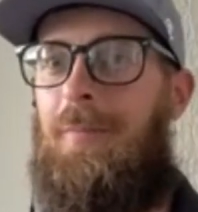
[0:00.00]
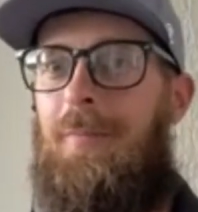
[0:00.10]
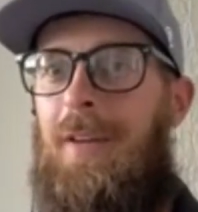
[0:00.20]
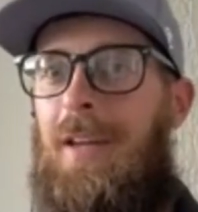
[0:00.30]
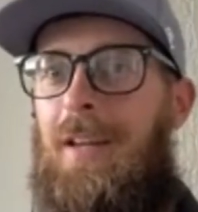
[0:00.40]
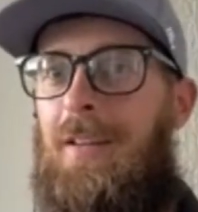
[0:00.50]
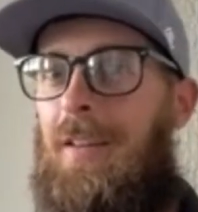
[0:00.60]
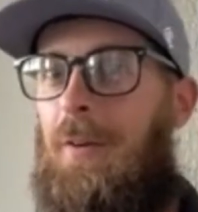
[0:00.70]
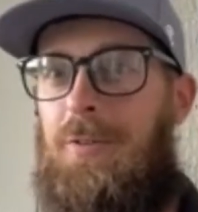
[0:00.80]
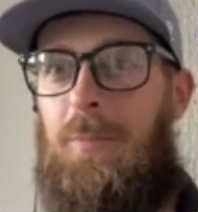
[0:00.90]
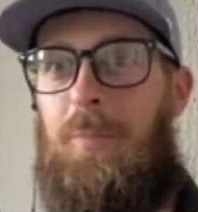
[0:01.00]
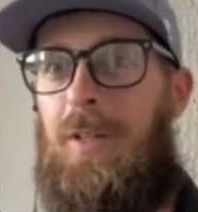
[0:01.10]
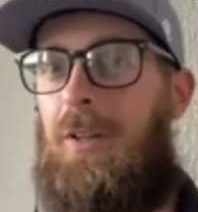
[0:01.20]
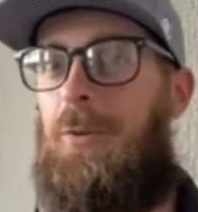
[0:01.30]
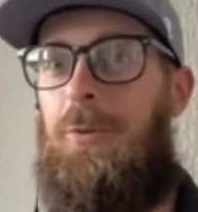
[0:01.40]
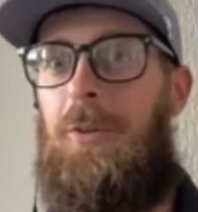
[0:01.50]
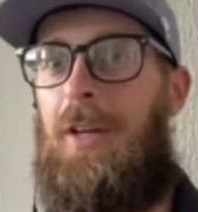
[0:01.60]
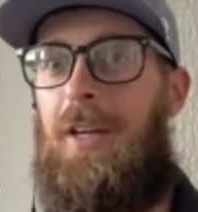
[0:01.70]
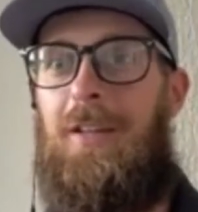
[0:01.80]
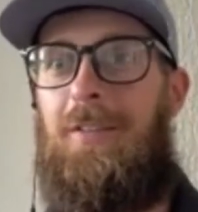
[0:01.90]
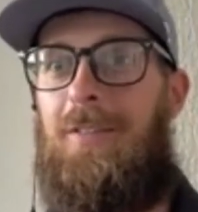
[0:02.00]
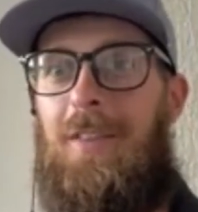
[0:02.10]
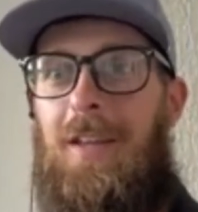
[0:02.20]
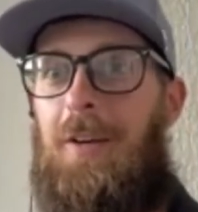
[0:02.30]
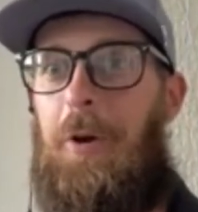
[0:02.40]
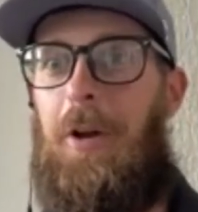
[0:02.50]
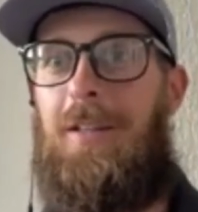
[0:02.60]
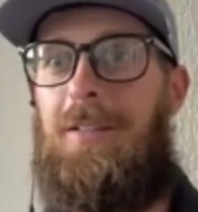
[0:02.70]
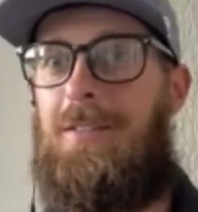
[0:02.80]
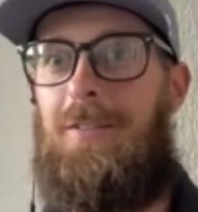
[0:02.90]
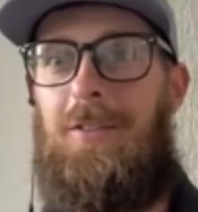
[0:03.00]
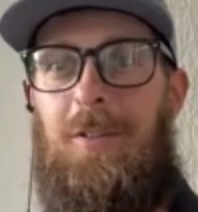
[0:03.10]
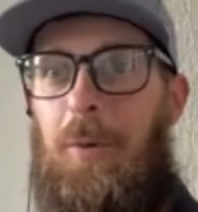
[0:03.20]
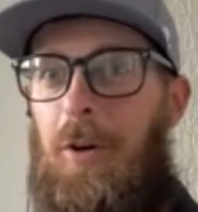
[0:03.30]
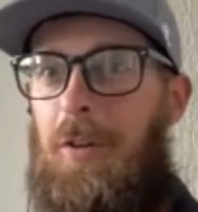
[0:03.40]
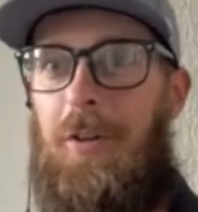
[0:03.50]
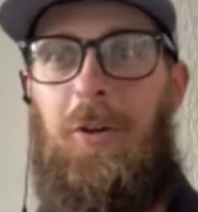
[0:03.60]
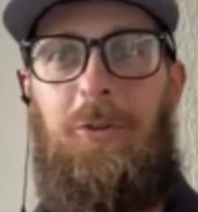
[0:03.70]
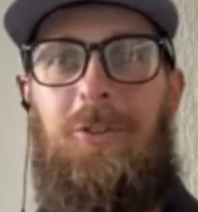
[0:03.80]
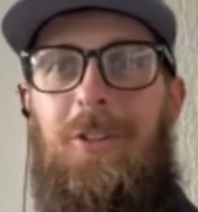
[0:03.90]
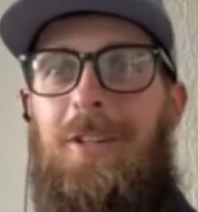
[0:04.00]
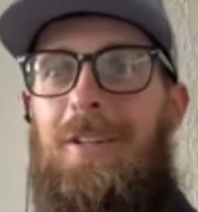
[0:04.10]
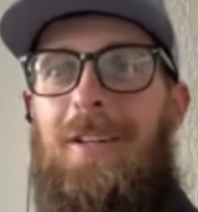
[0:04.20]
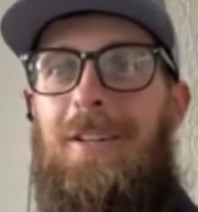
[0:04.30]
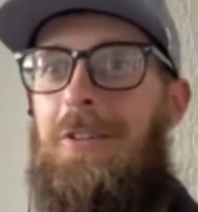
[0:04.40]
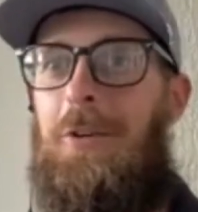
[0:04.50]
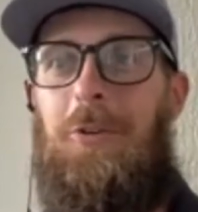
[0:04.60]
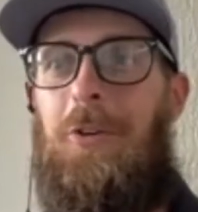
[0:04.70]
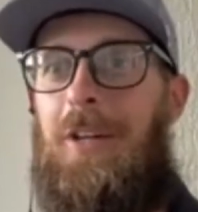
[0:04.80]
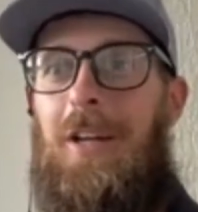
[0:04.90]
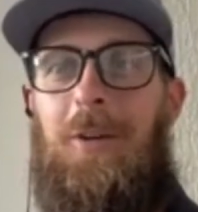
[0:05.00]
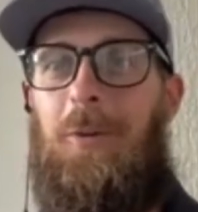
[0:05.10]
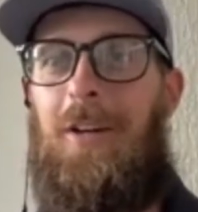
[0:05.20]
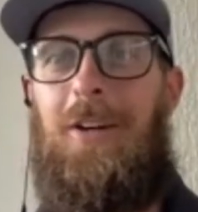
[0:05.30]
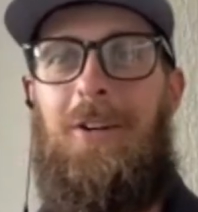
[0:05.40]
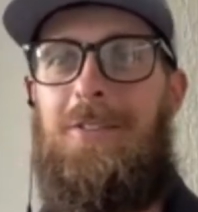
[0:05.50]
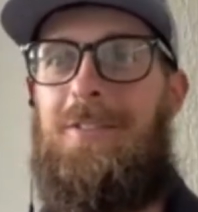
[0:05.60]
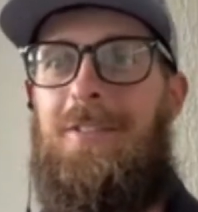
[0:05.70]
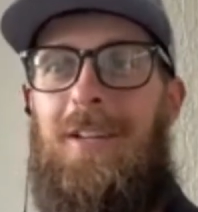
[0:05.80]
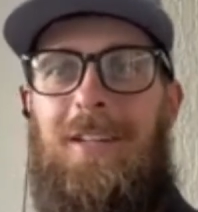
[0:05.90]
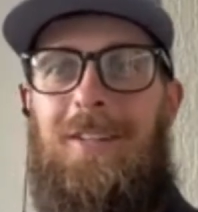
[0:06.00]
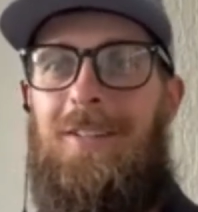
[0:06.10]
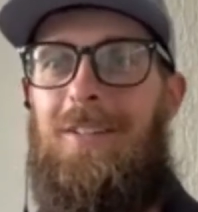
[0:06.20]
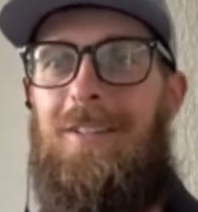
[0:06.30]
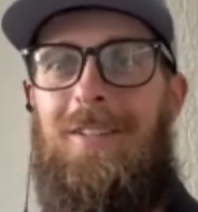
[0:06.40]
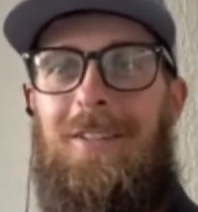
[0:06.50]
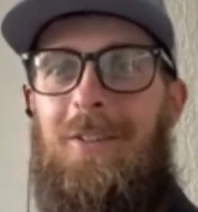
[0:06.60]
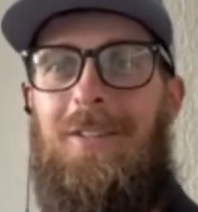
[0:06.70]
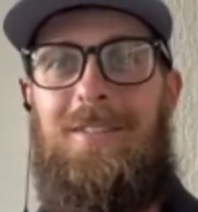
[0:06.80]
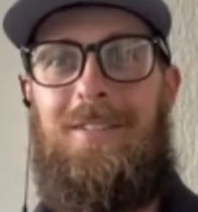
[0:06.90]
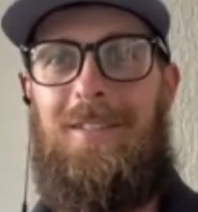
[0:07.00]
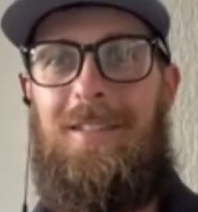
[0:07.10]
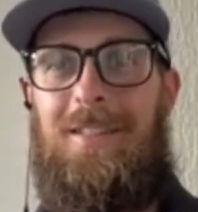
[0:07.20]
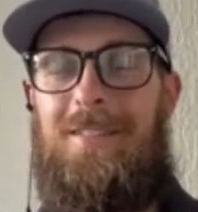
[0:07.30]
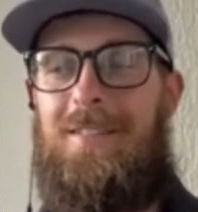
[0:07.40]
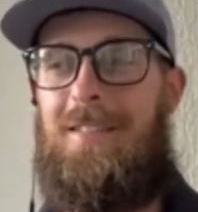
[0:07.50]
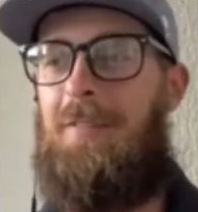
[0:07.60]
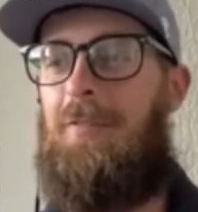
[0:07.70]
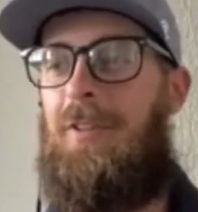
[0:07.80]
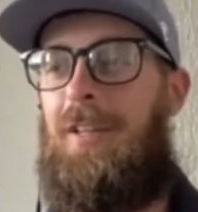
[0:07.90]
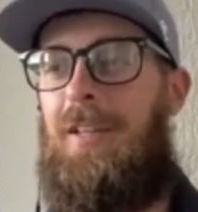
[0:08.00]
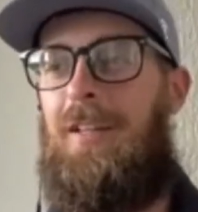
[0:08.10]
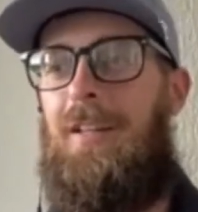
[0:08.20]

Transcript: and that was a big Kool-Aid thing, right? Is you're a part of the culture. You don't look anywhere else. Like it's definitely